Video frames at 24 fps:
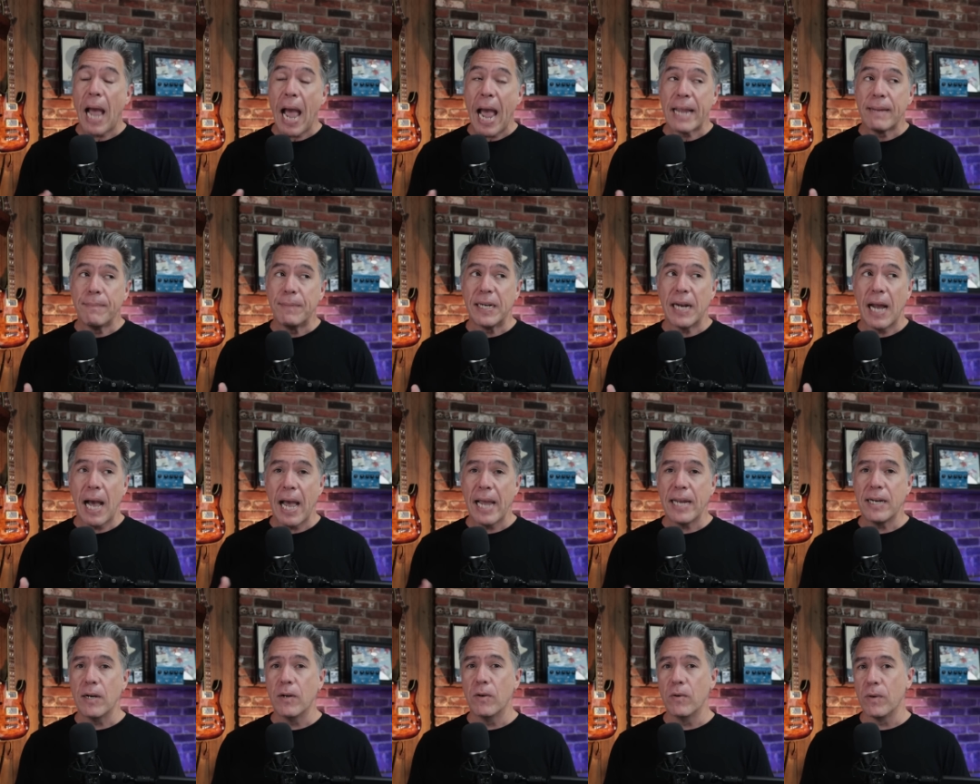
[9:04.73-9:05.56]
I mean,
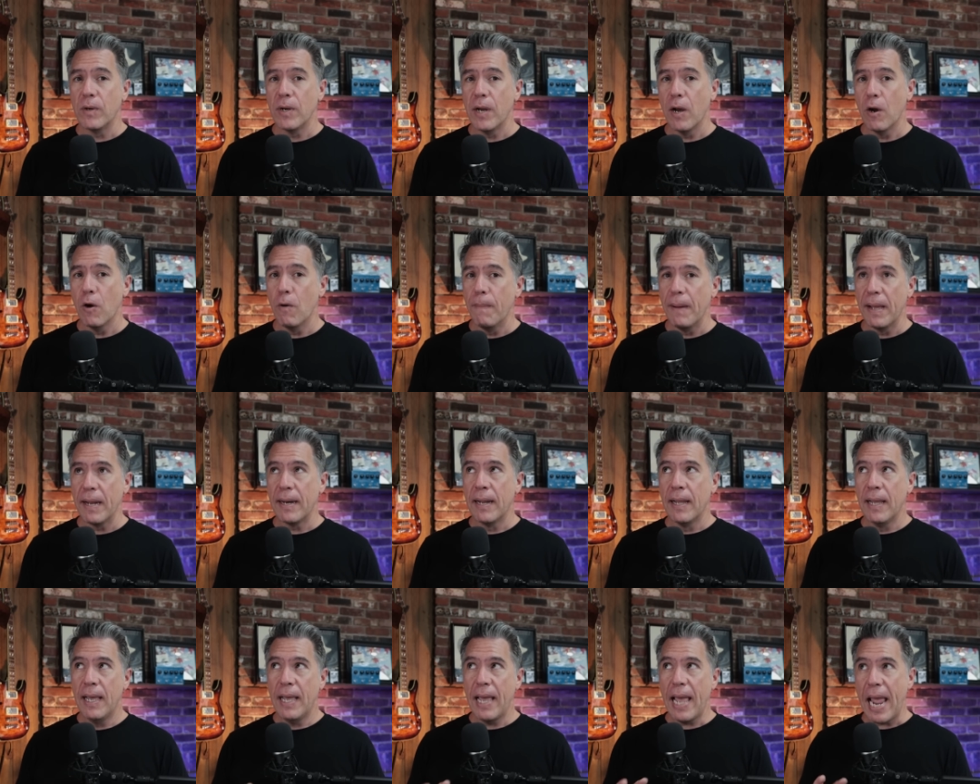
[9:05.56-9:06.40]
I don't know, but
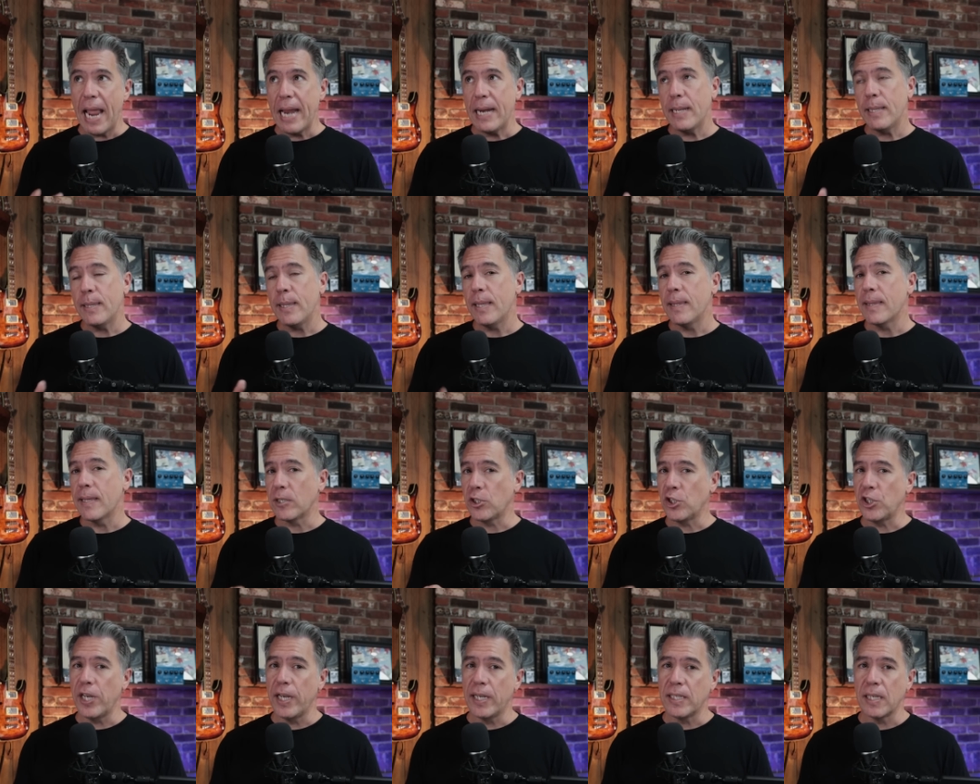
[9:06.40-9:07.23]
anything
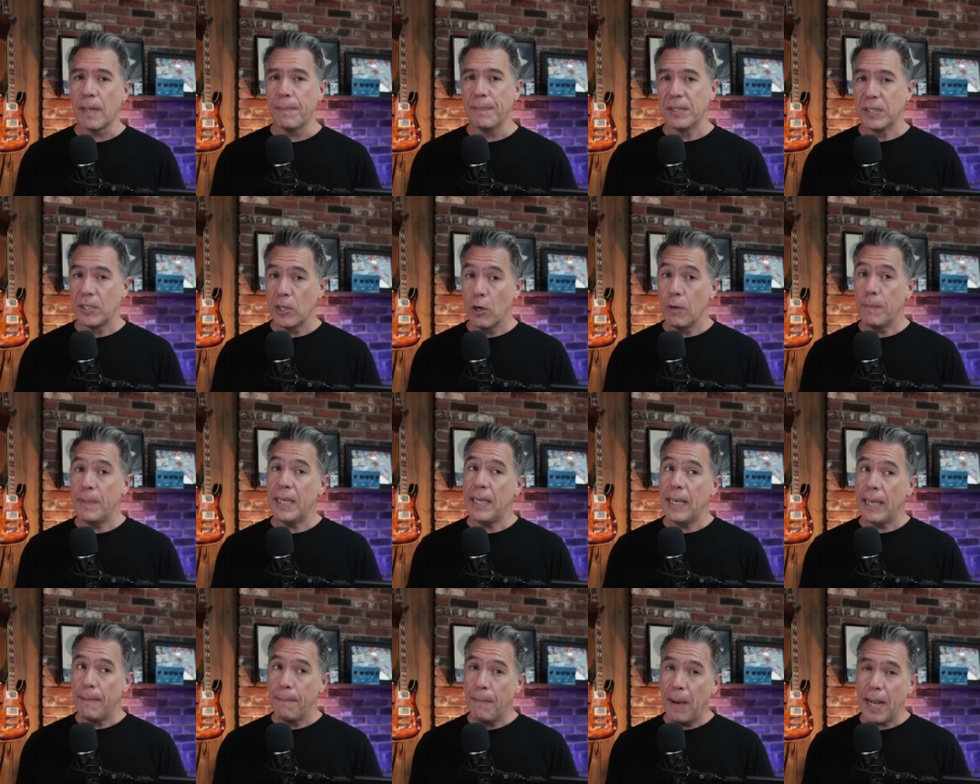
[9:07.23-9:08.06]
that shakes up
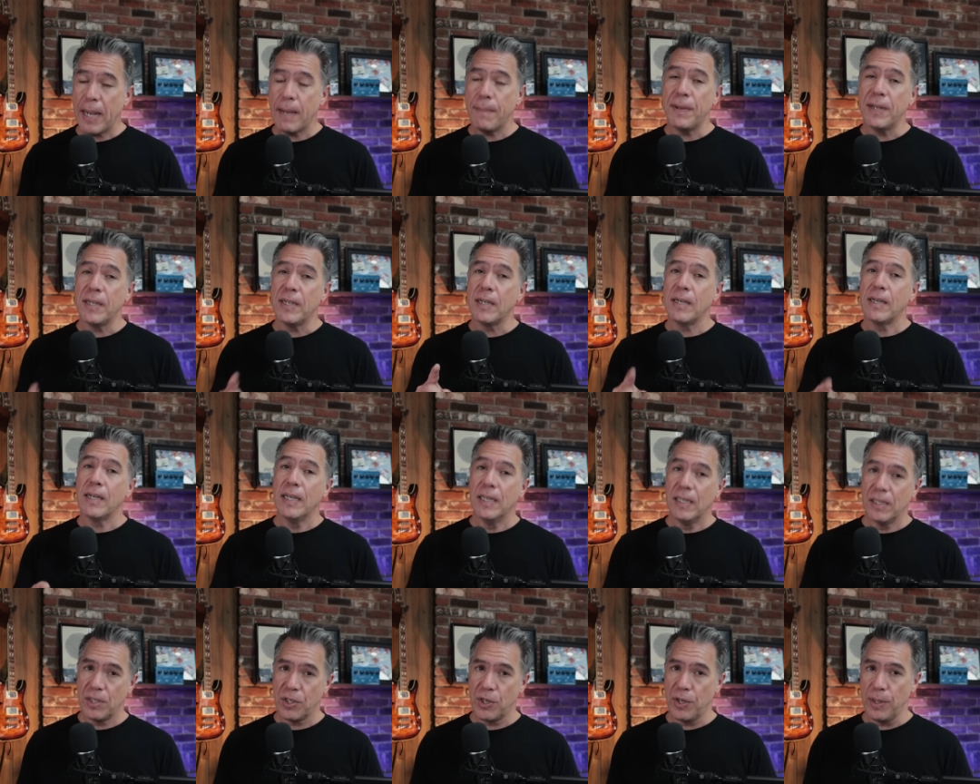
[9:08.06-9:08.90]
Adobe, in my opinion,
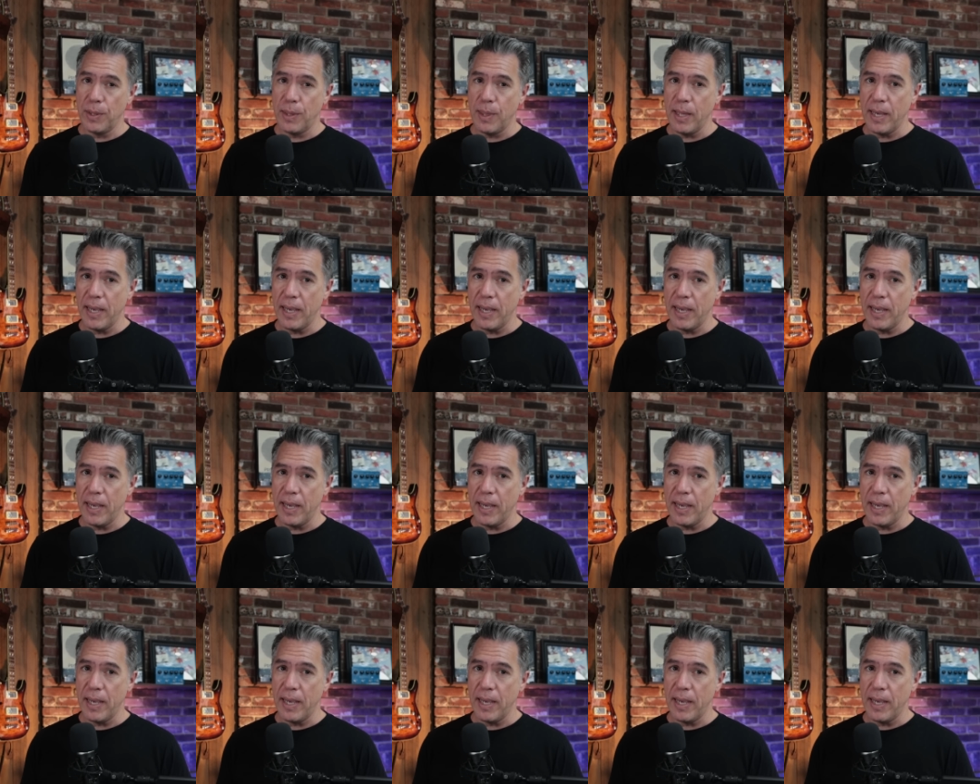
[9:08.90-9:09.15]
is a good